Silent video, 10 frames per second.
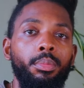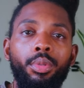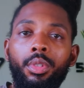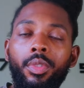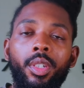
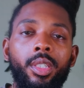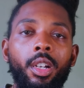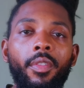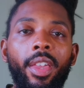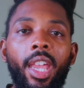improve
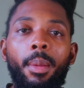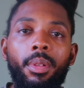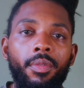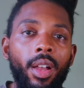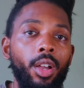yourself and
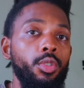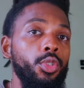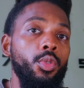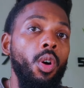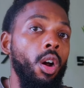amplify who
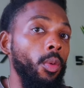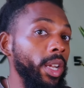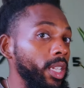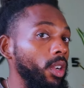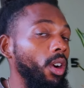you
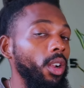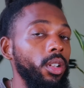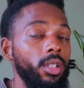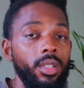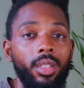already are
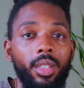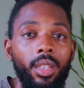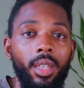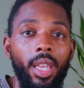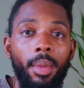
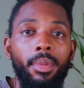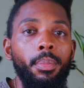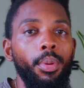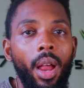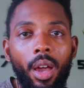and be
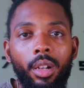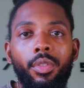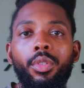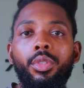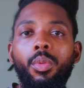proud of
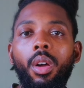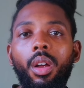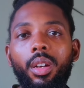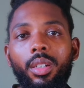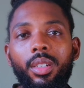who you are.
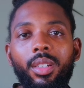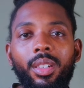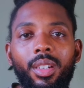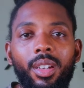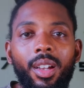
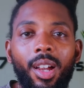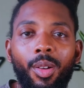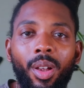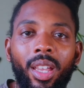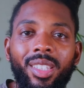All
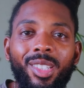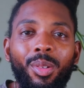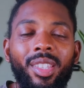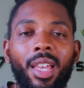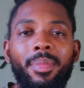right. So
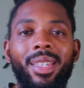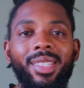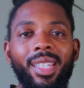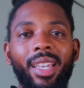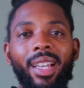with that being
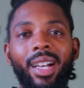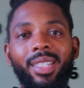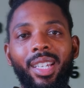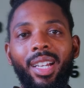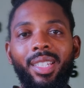said,
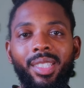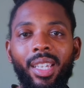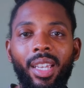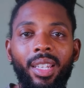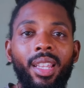guys, like I
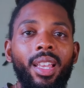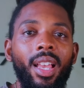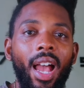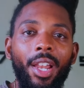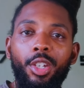said,
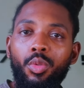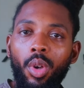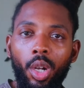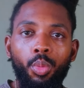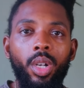I do
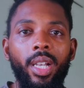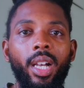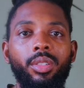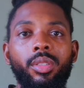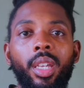one-on-one
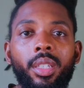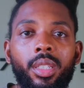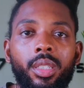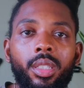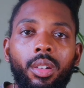
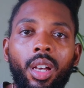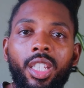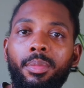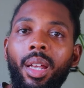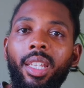consultations. So I'll
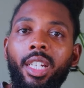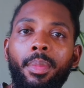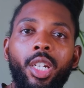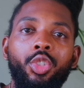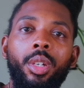leave my link in
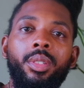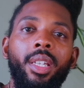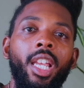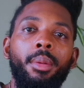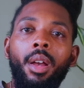my
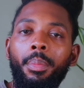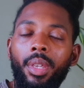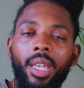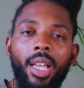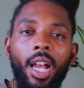description and in my
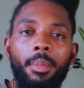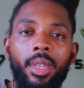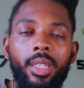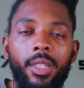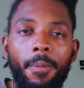pinned
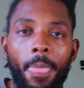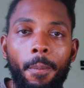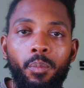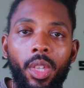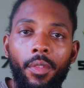comments.
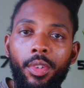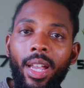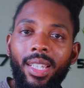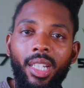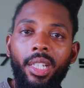If you
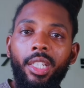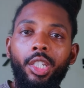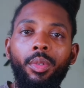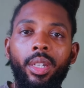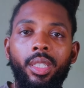guys are
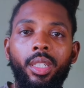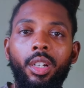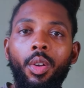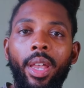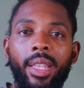interested,
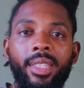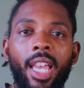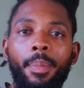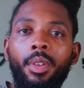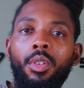go ahead and
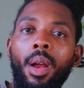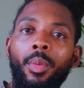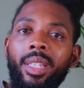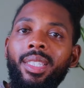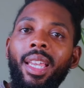tap in with my
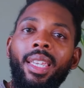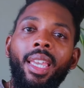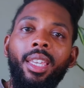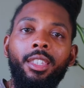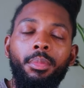Retain
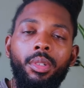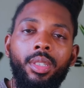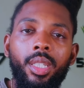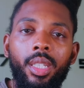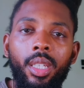Gang
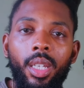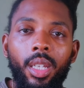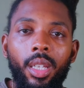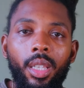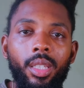community.
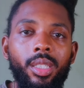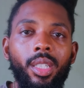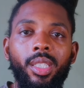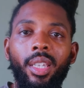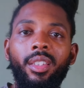This is
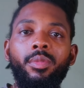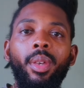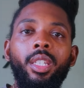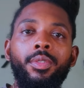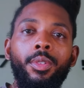a safe
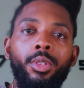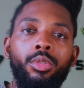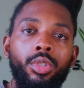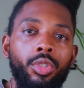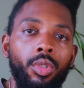space for you
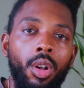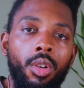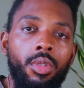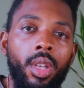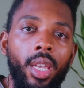to
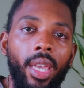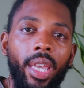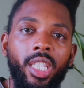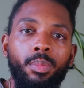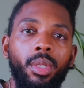grow
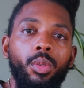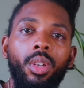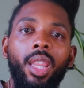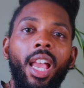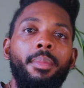and speak
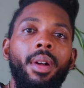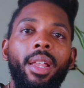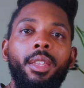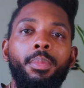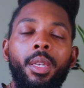with
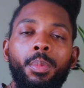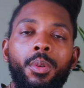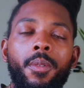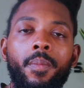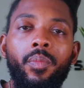like-minded
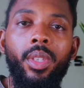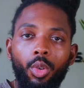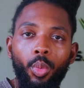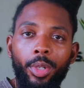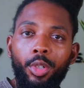people.
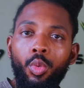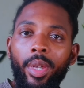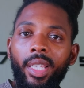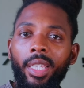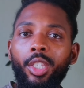We do
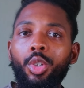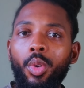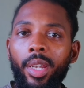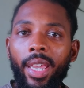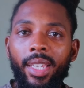weekly
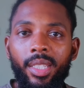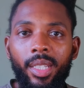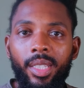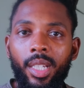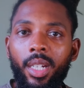Q&As and
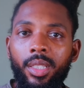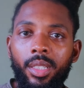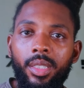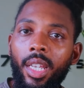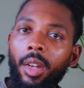
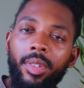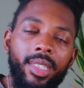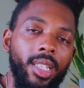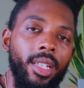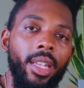discussions every
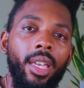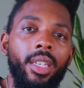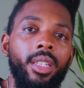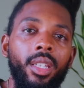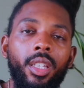
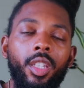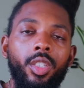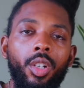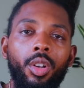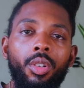Sunday.
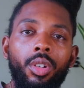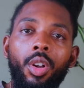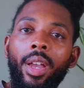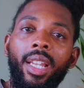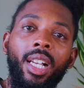So
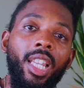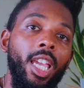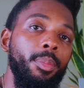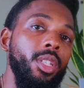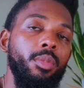go ahead and
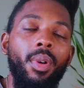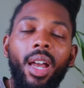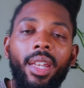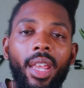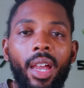claim your
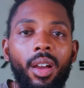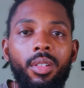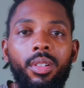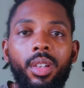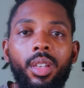spot now.